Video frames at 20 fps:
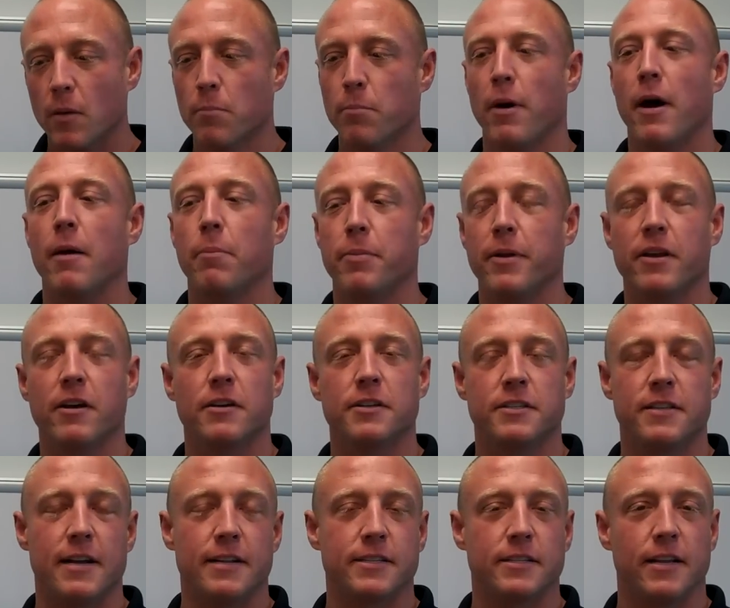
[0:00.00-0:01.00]
But
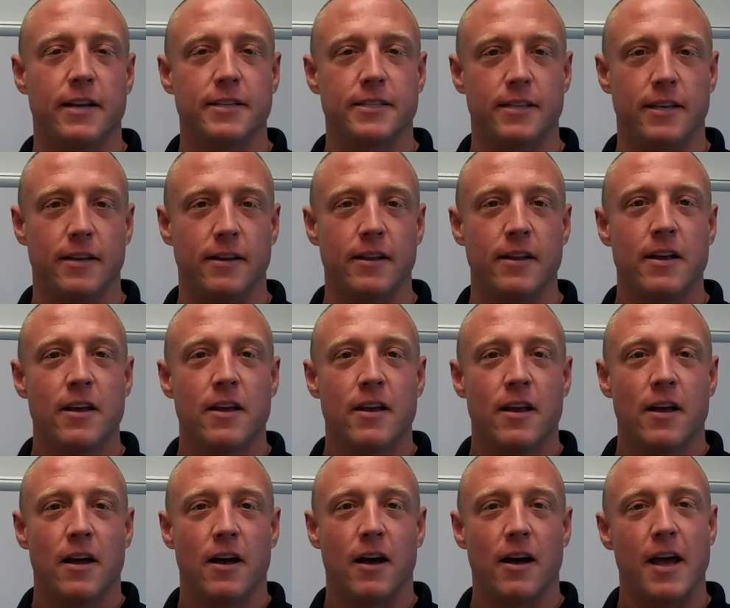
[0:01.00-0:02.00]
because that's less than
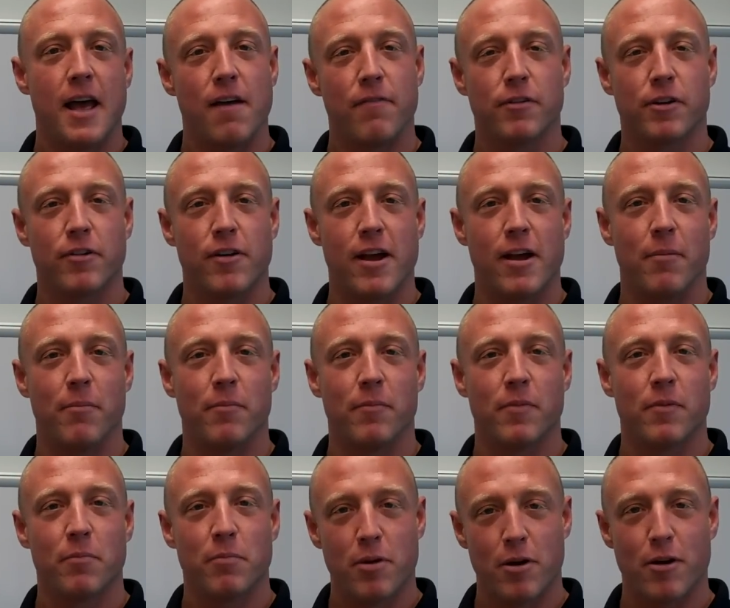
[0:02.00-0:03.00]
half a
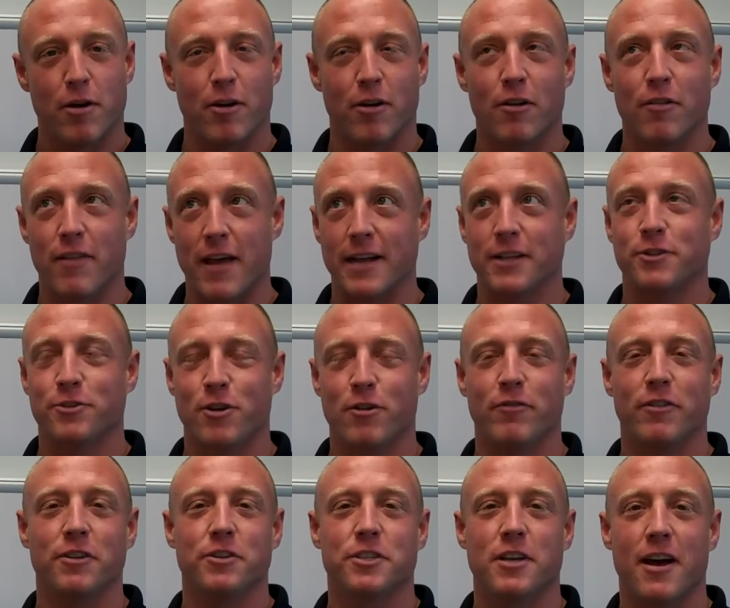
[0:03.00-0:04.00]
gram per that
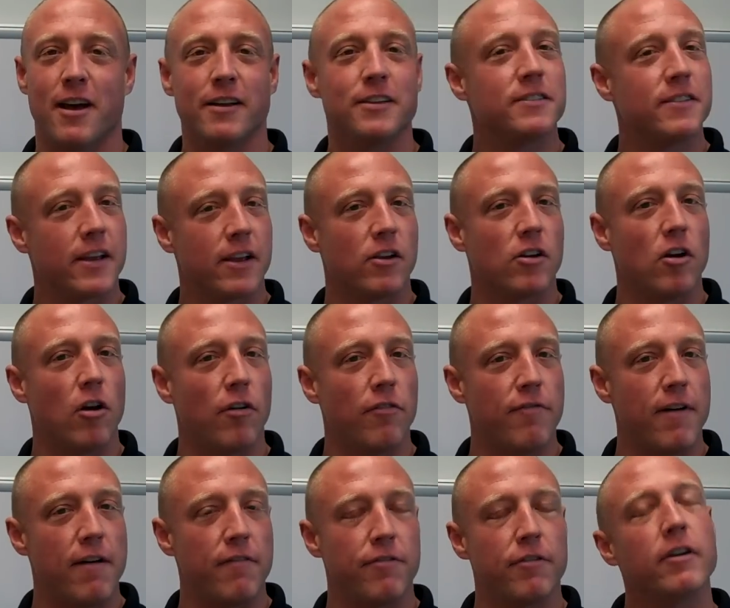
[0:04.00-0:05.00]
serving size, they can call it
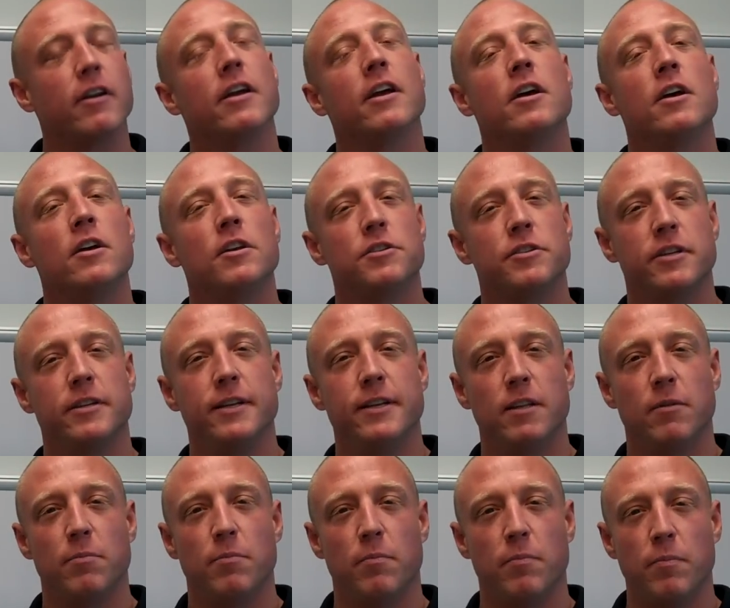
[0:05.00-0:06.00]
fat-free. So you
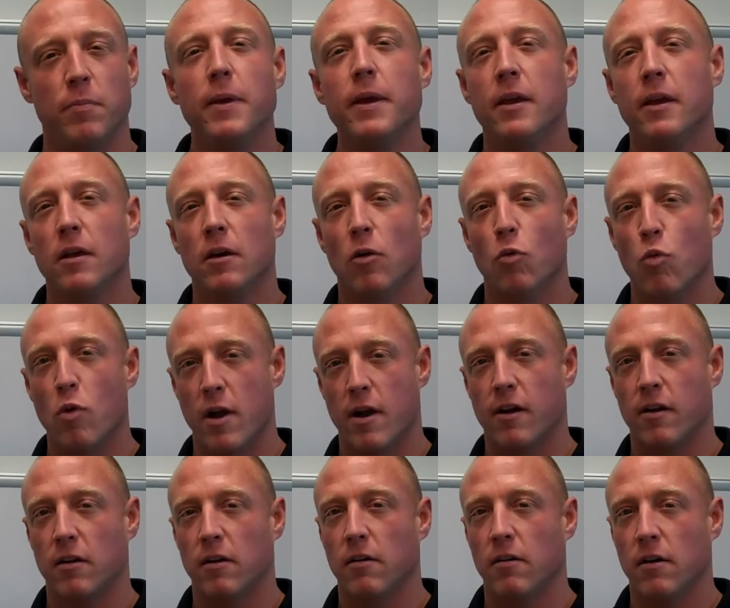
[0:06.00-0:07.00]
need to be
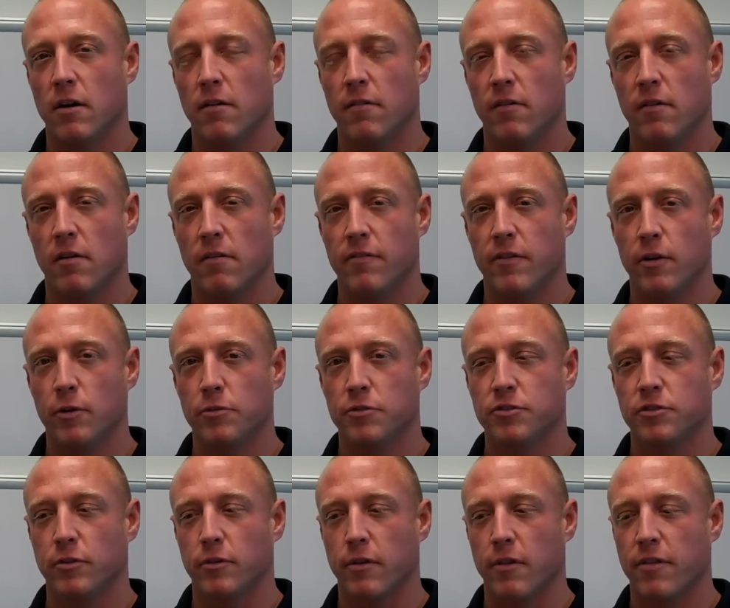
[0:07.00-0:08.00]
aware of those
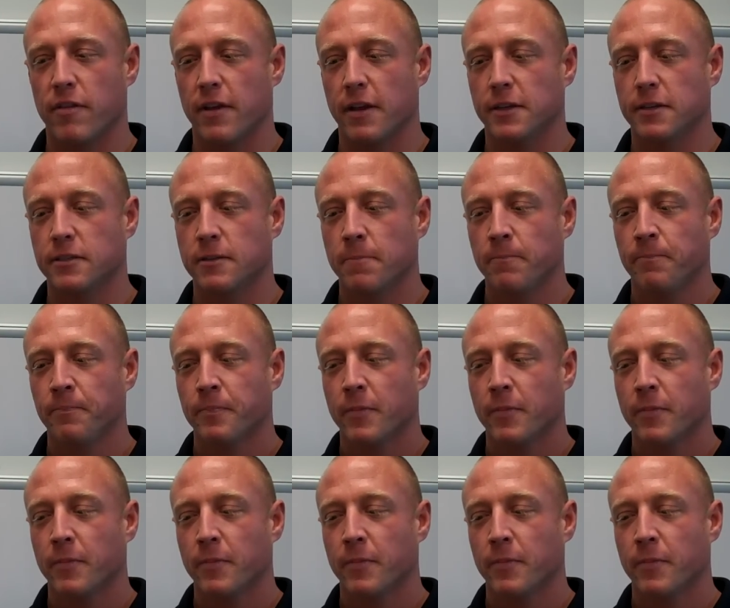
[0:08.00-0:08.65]
sort of things.